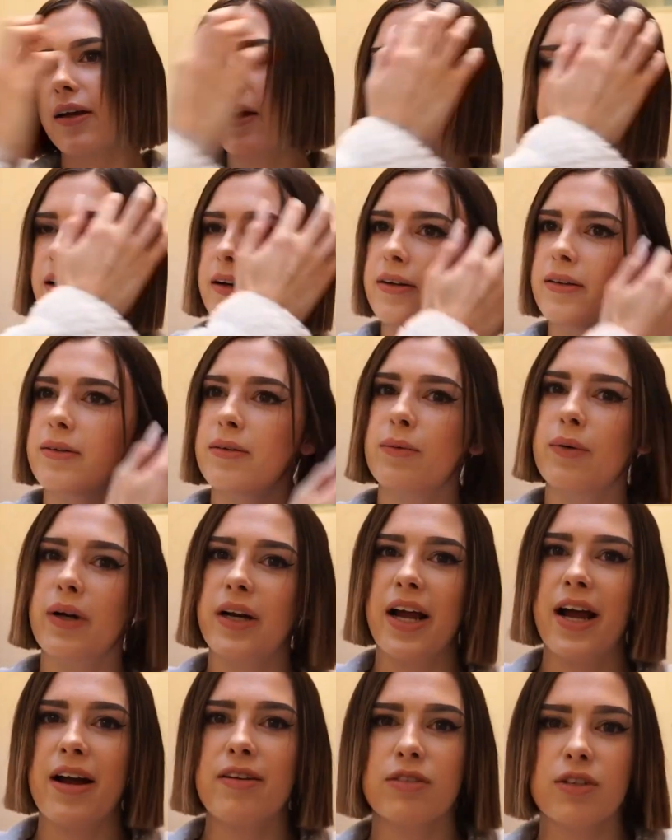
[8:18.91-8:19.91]
And
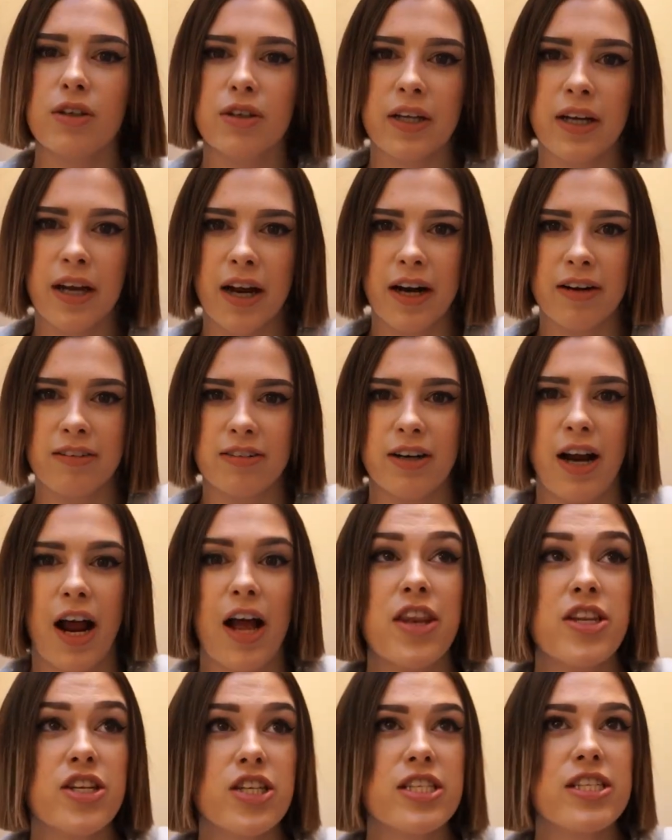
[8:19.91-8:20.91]
when I have long hair,
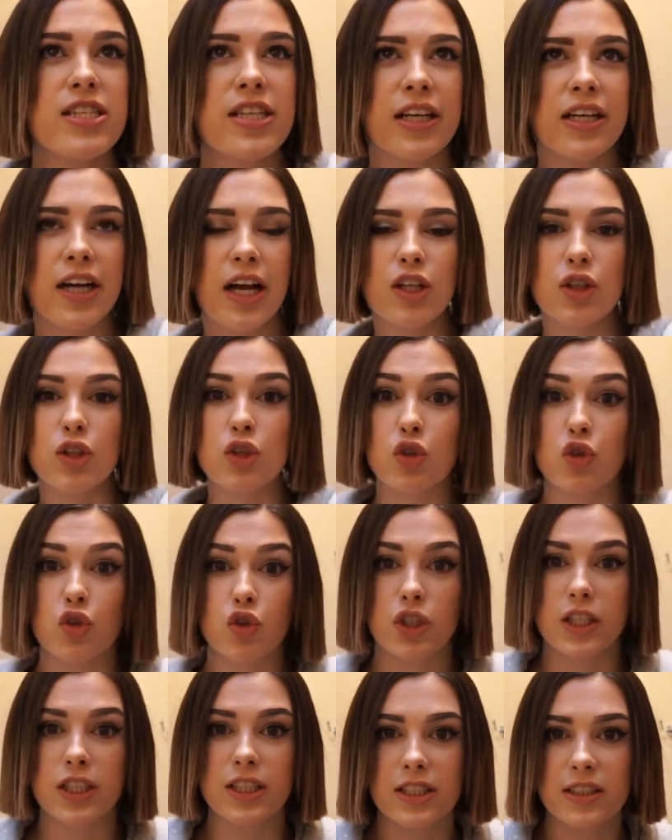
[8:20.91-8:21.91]
I just think I look
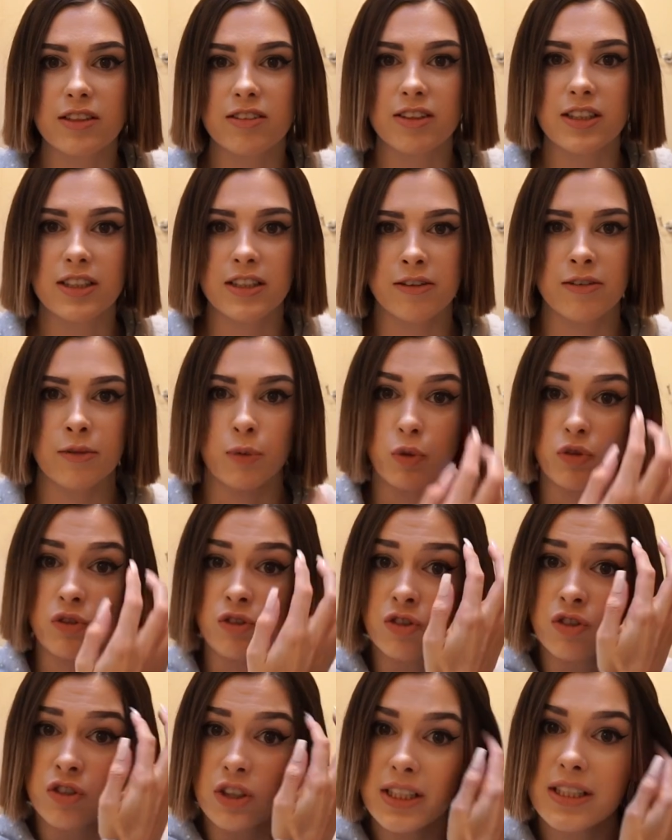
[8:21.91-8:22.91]
really,
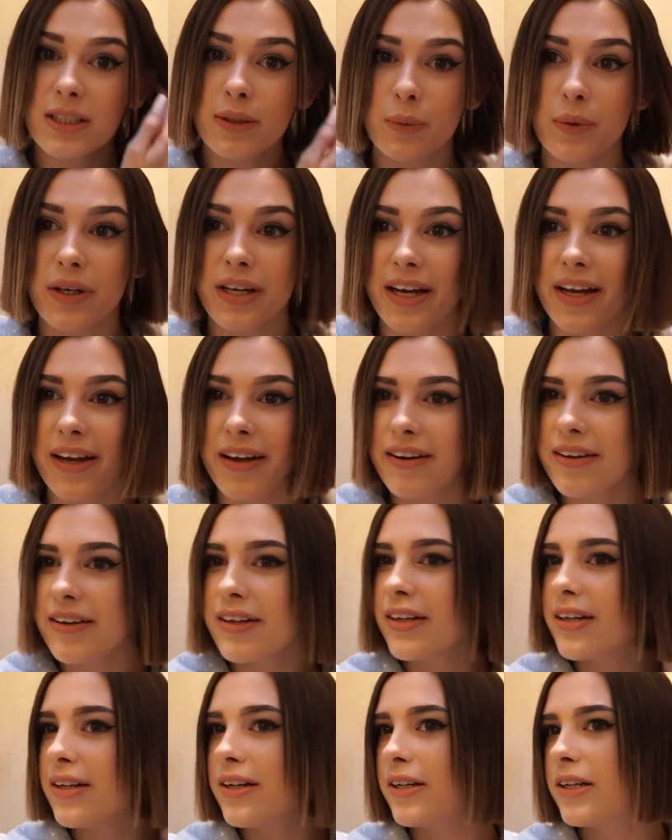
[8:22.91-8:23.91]
really, really weird.
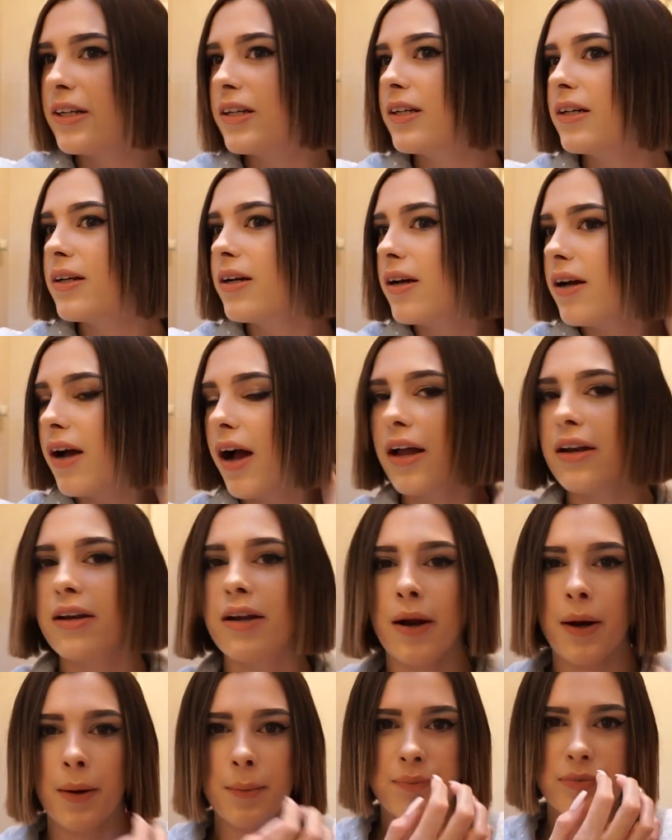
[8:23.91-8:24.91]
I
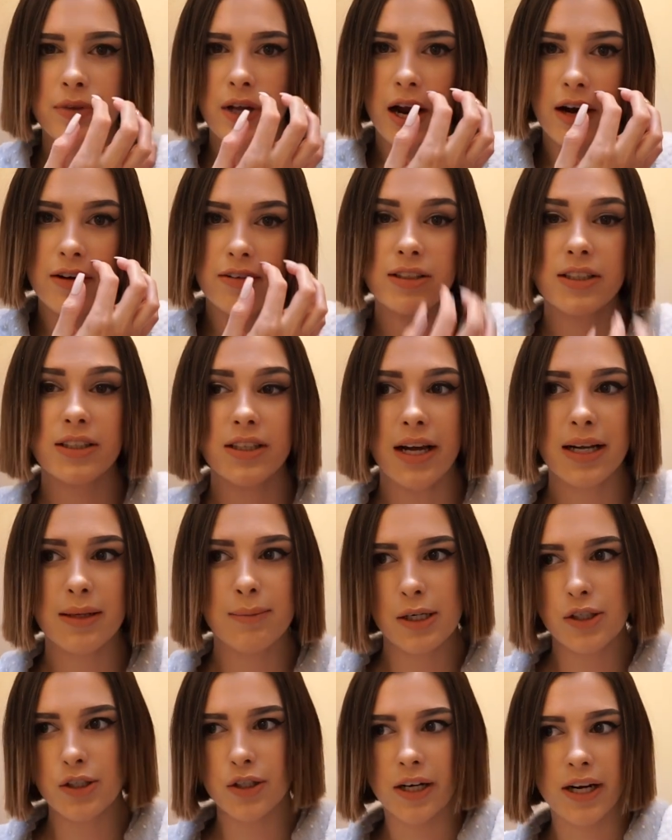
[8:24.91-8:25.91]
know. I really like
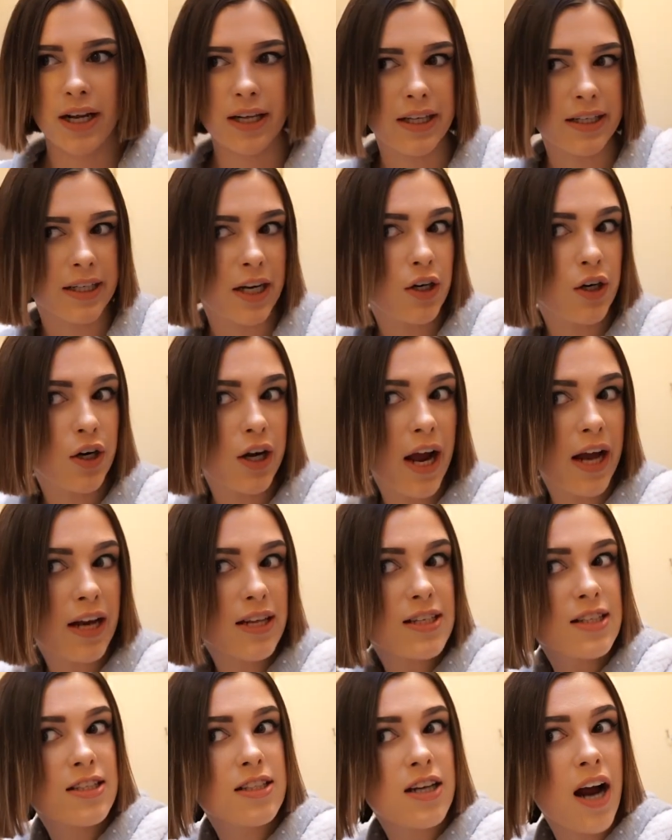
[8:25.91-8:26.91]
my short hair. Like, I know how
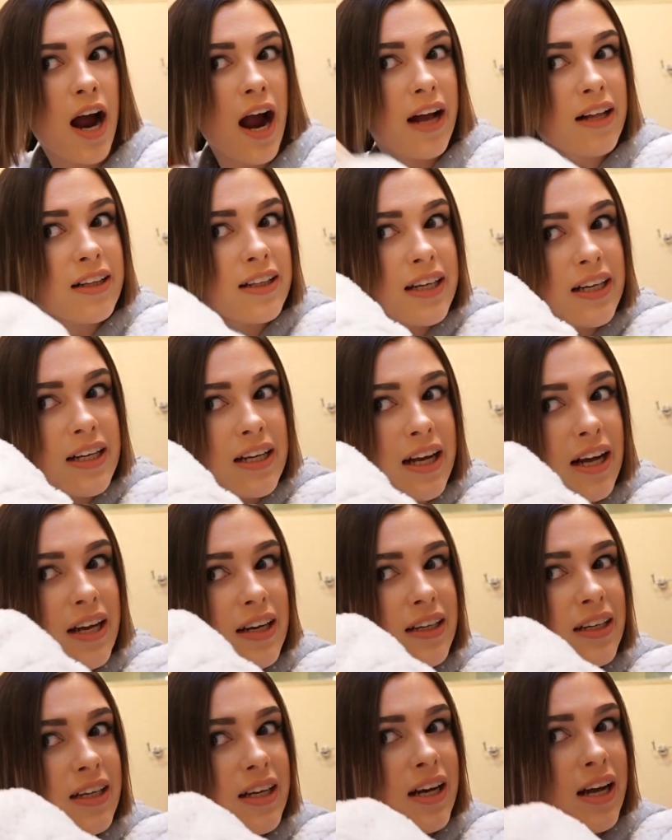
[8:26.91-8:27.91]
to style it,
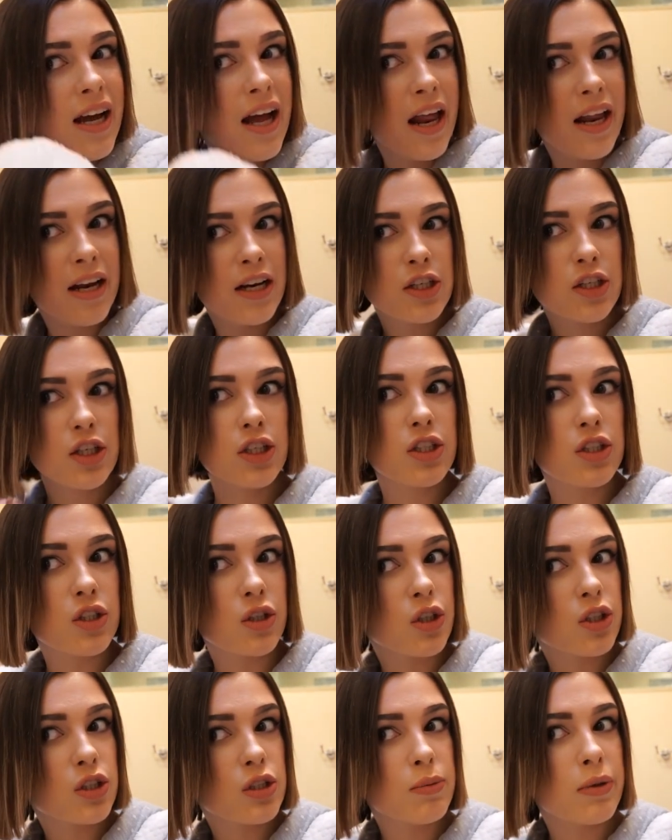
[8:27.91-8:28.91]
and it just
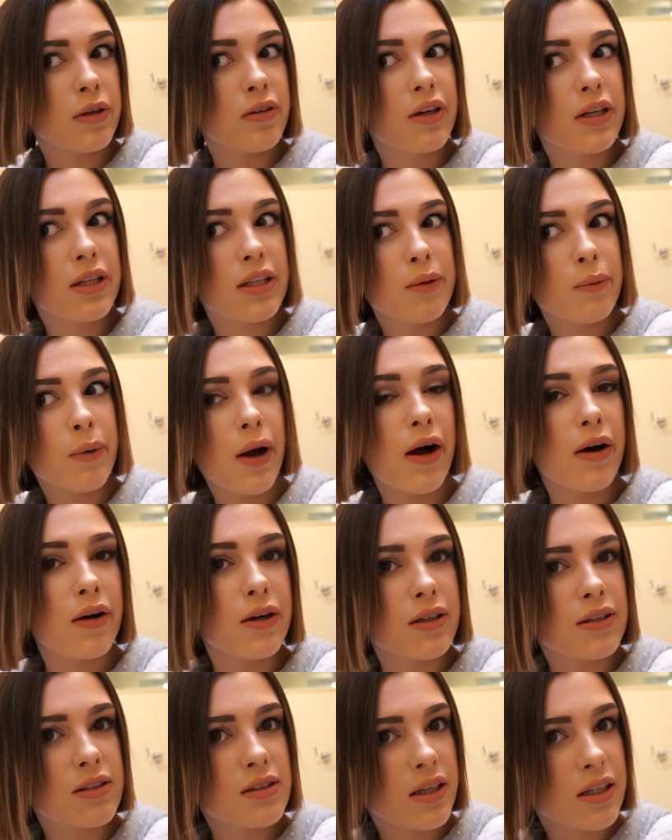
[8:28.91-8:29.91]
suits me really well
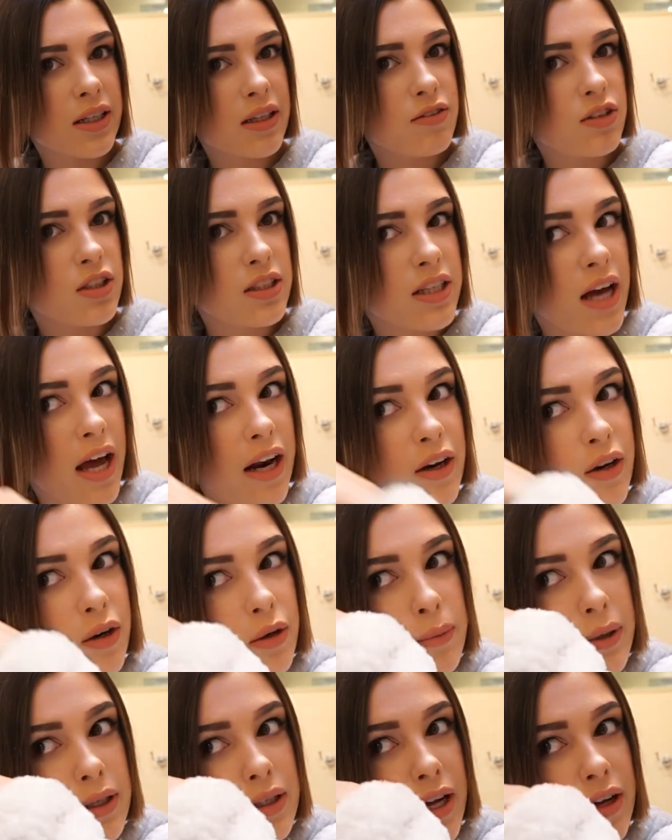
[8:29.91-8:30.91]
because like I've just had it
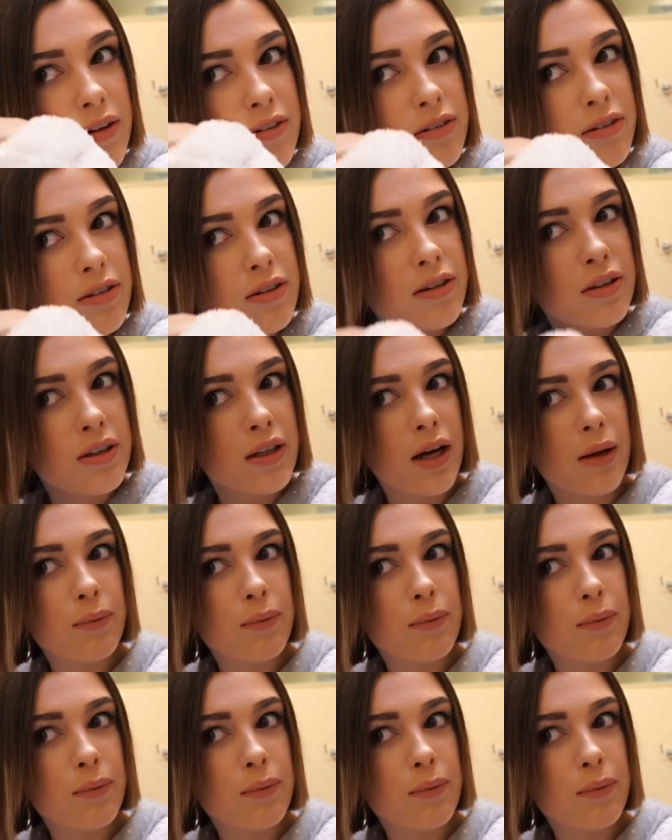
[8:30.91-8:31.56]
all my life.